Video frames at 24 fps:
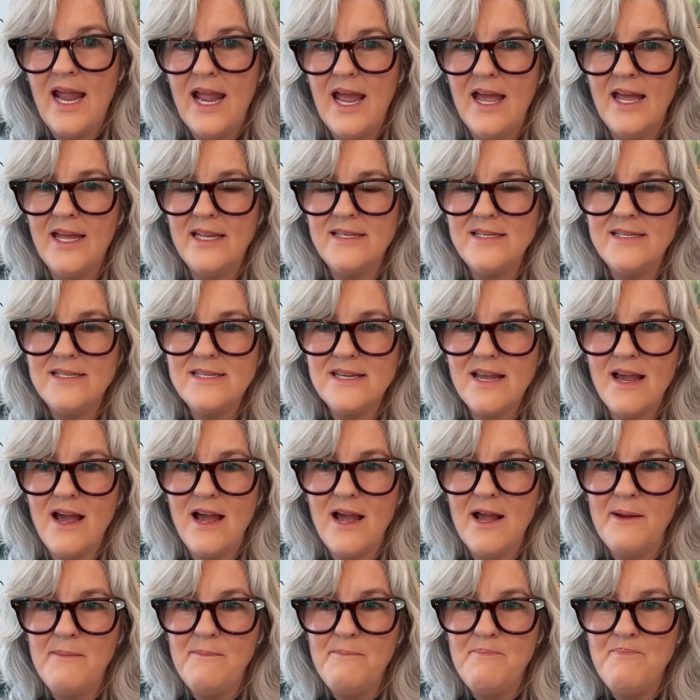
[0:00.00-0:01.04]
and
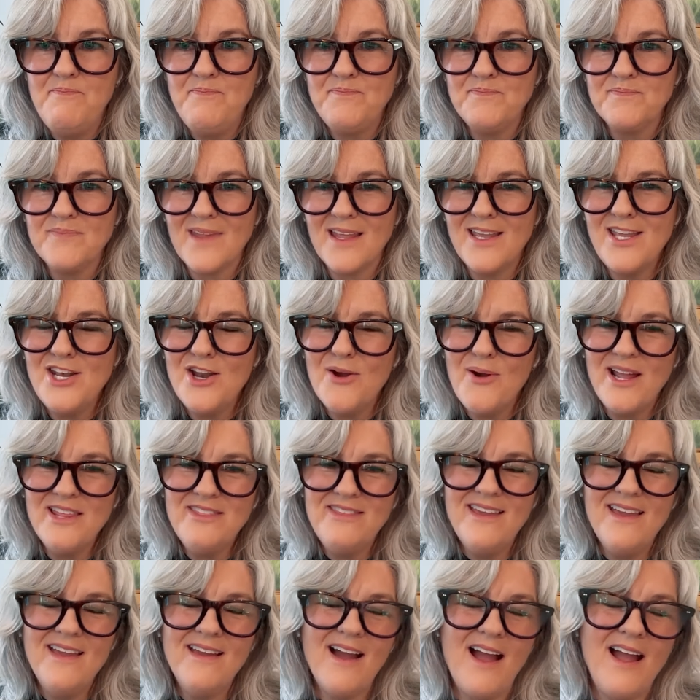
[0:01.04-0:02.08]
um, you know I
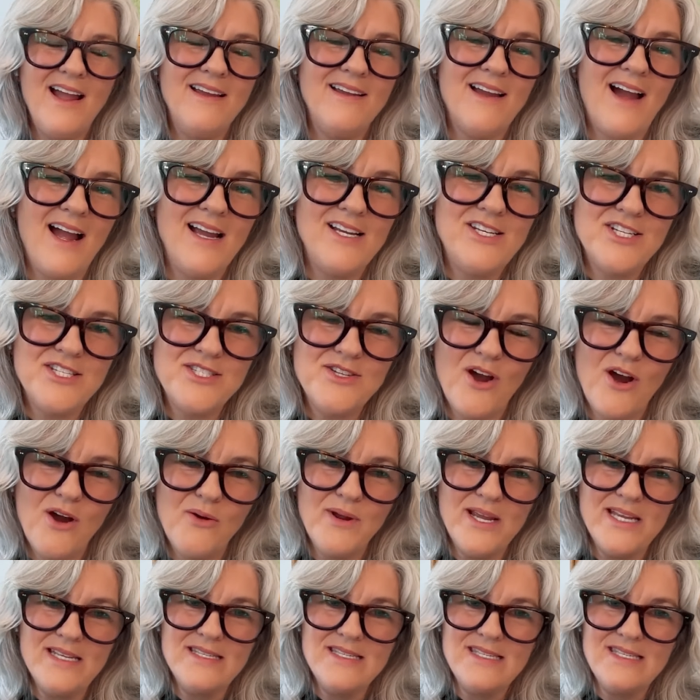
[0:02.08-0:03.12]
think I I just
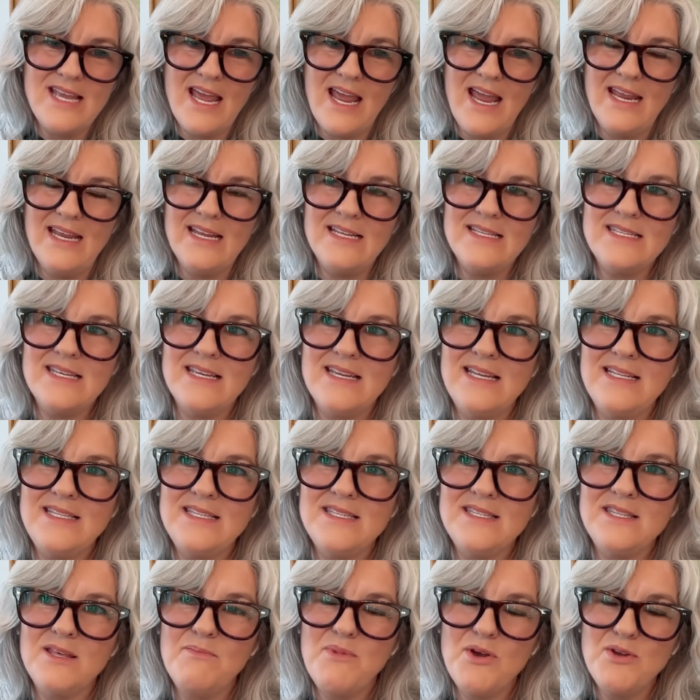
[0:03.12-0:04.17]
always say it's
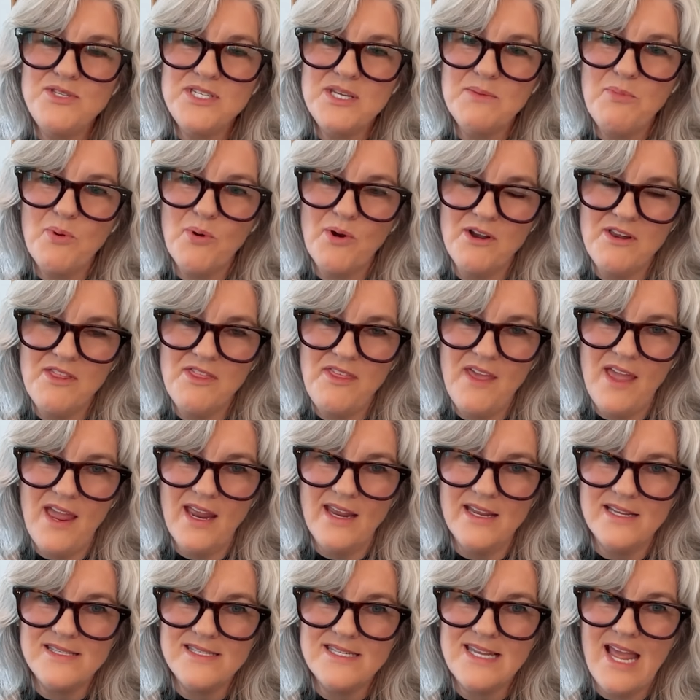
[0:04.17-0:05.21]
it's the most important
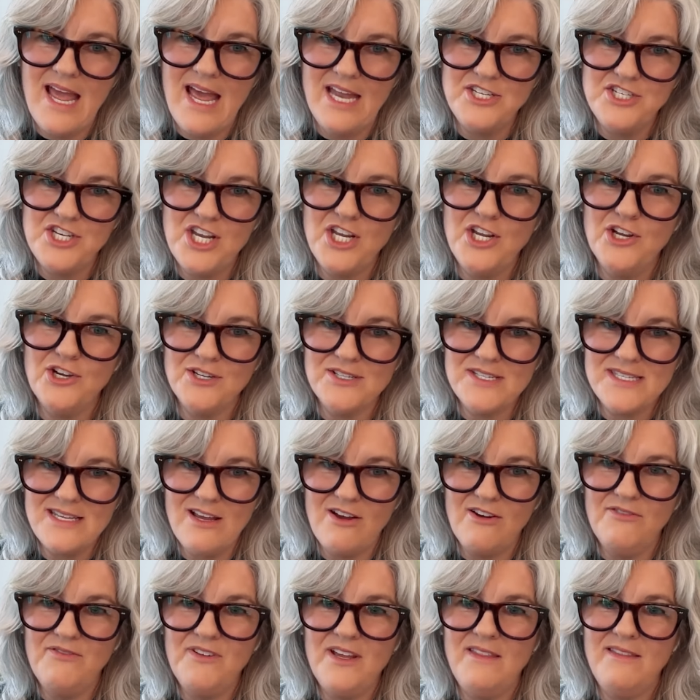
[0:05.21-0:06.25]
thing is catching
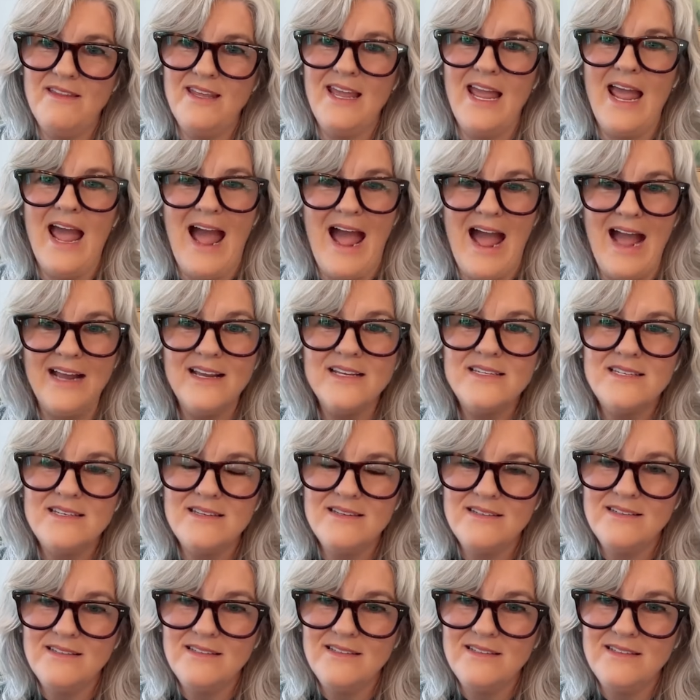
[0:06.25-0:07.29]
yourself in the act
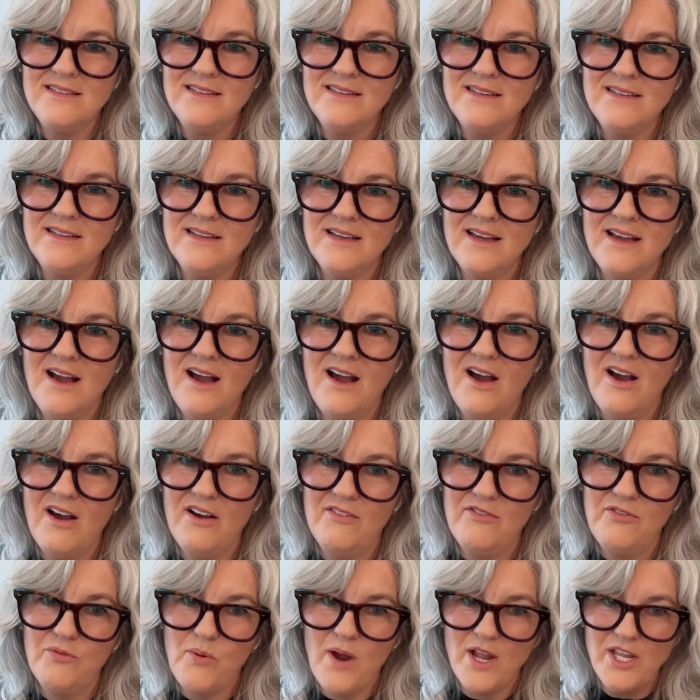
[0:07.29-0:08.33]

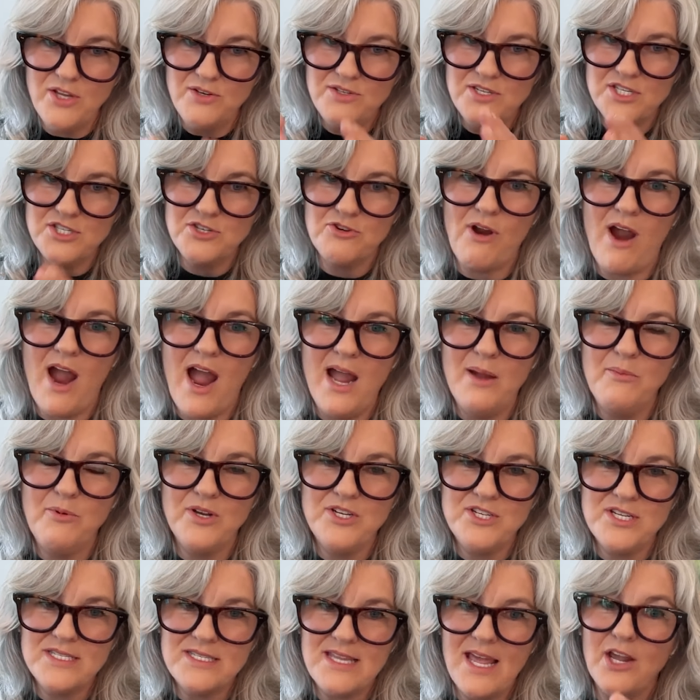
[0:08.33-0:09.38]
of what you describe,
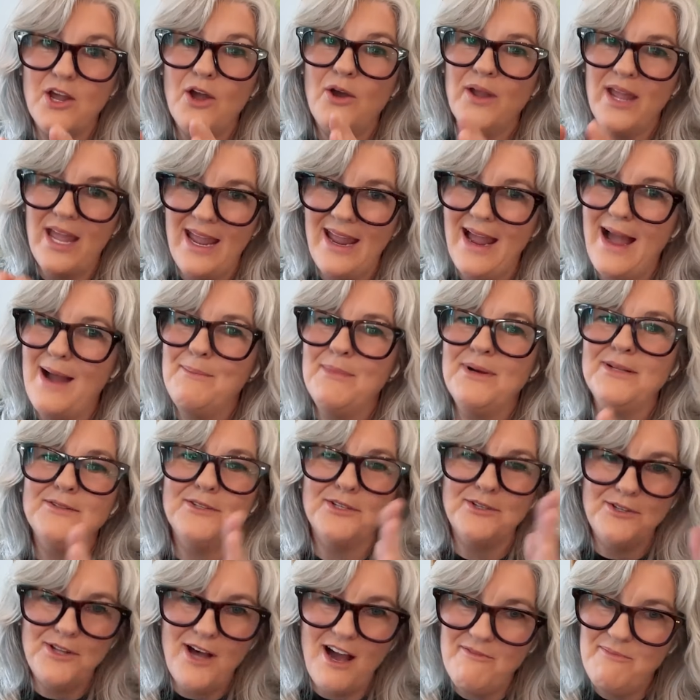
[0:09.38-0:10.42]
which is like, okay, I'm a
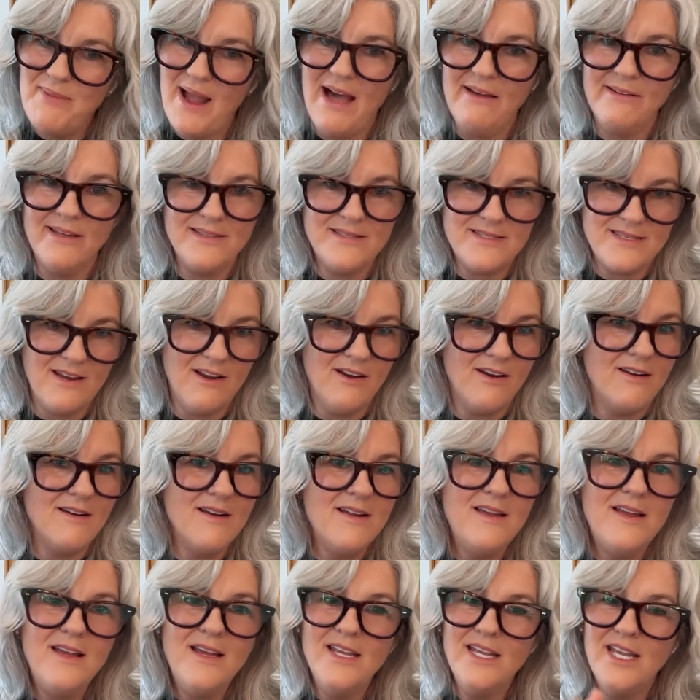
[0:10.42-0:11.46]
little off balance
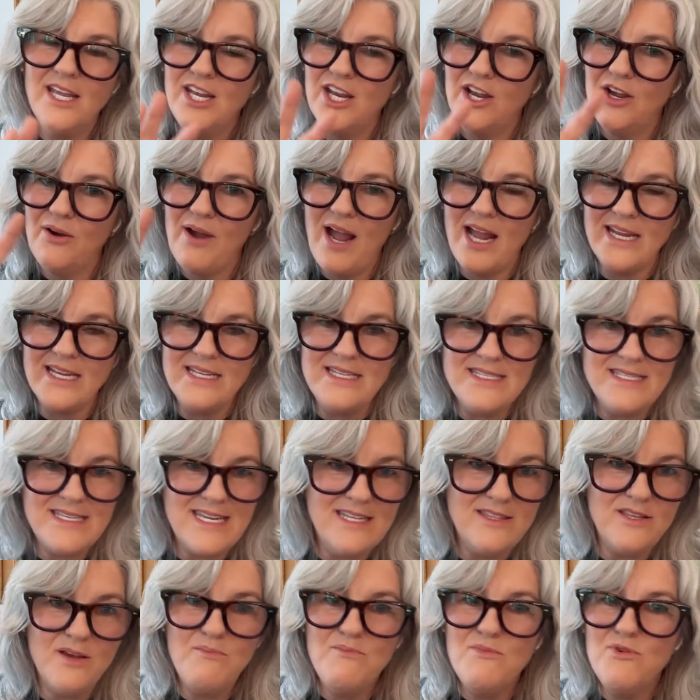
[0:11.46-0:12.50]
here. You know, I can
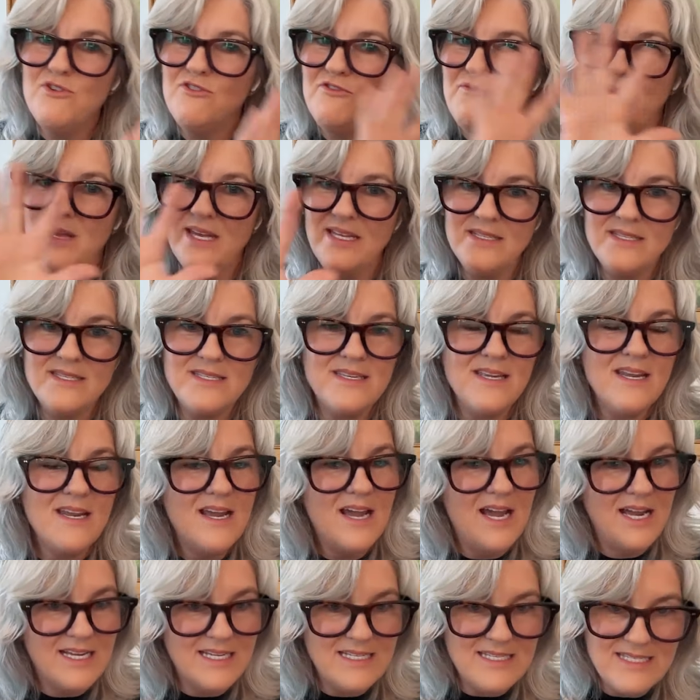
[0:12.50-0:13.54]
see the movements,
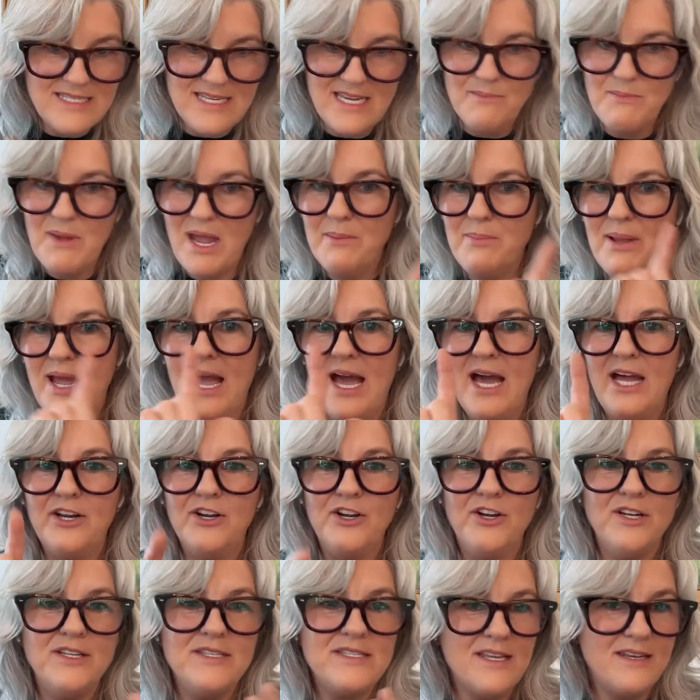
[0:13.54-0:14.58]
I can see my
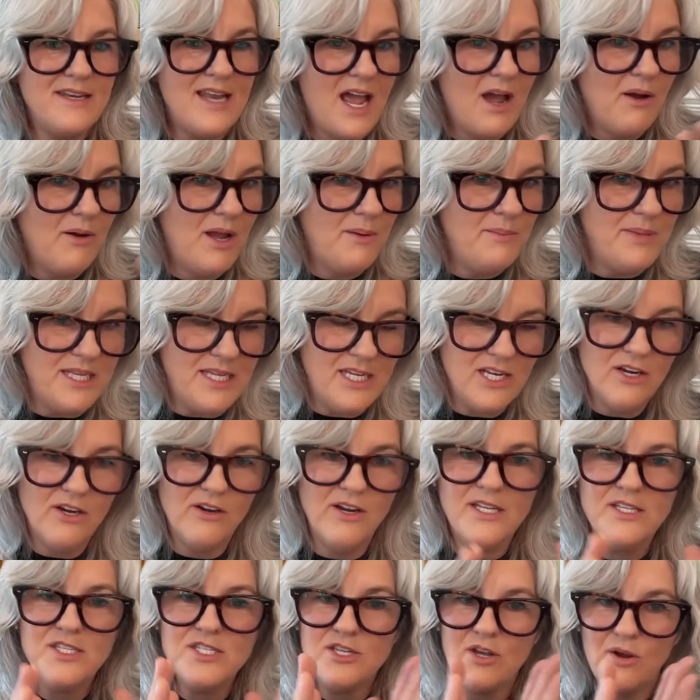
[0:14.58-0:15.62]
patterns, and now I'm
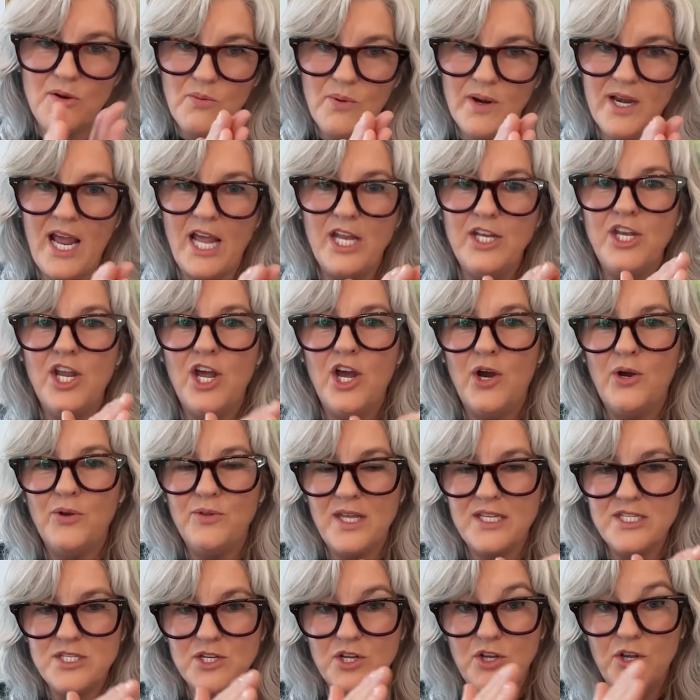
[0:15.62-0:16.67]
here. And so, what I
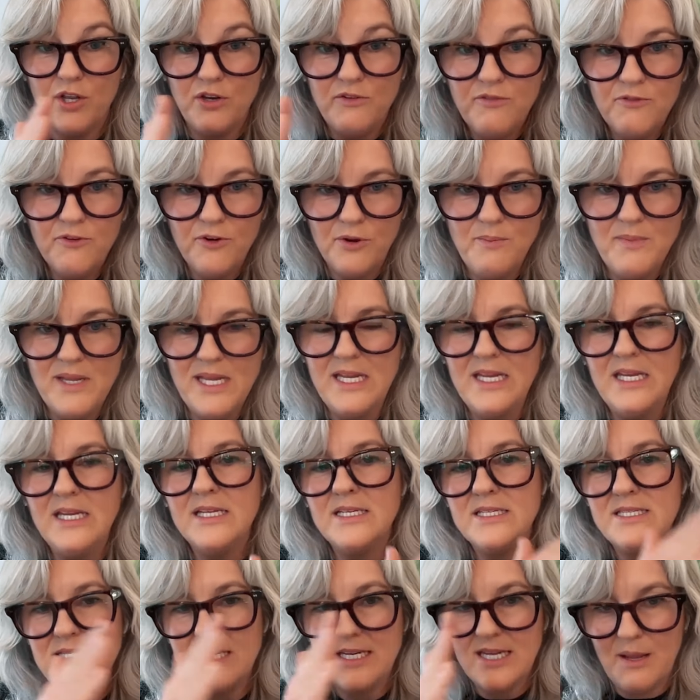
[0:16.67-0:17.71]
know that's good for
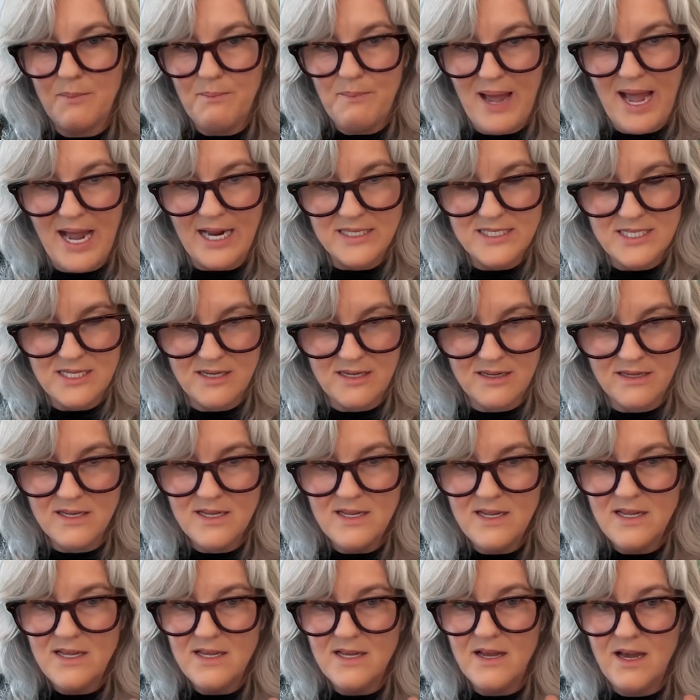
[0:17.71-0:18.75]
me is to get back to
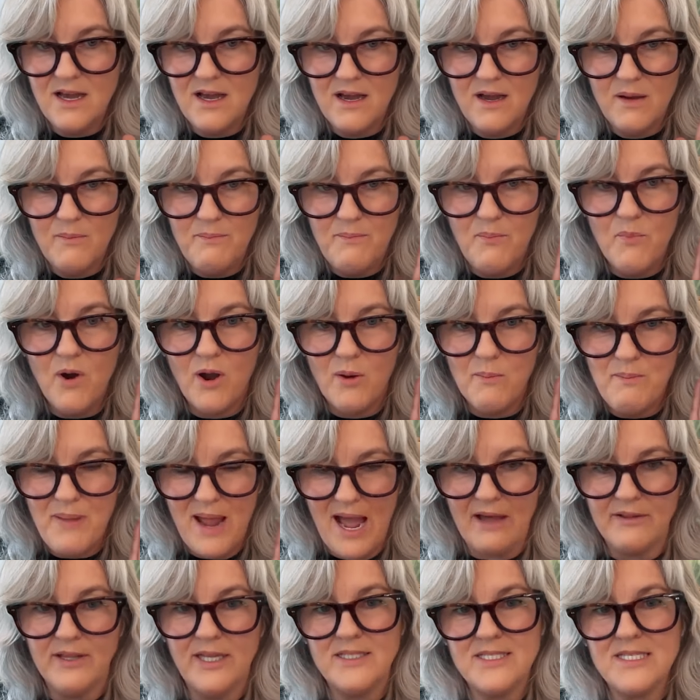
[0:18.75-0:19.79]
a, a more
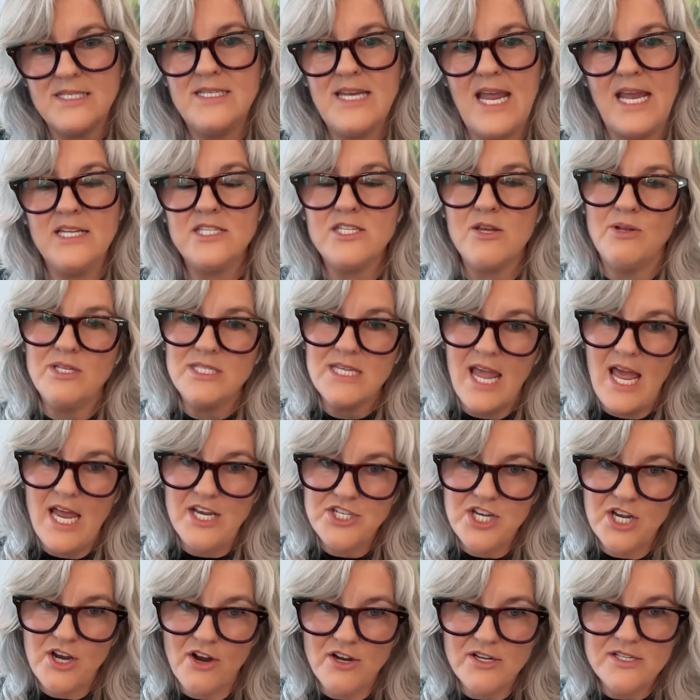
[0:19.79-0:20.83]
balanced state. So, it's
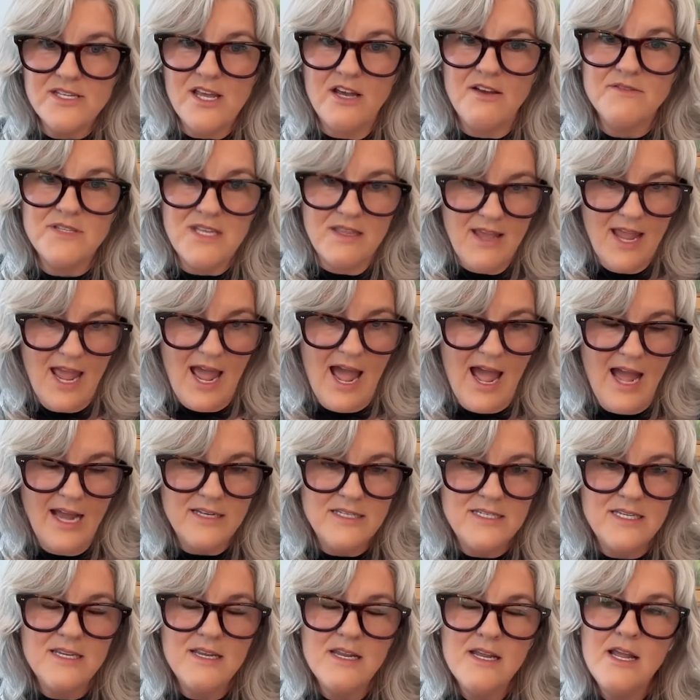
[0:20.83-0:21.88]
catching ourselves in the
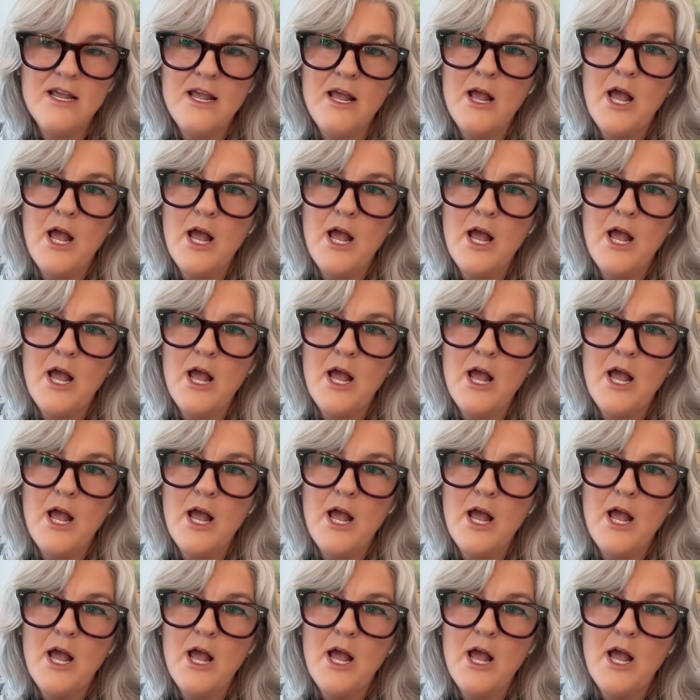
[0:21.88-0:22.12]
act.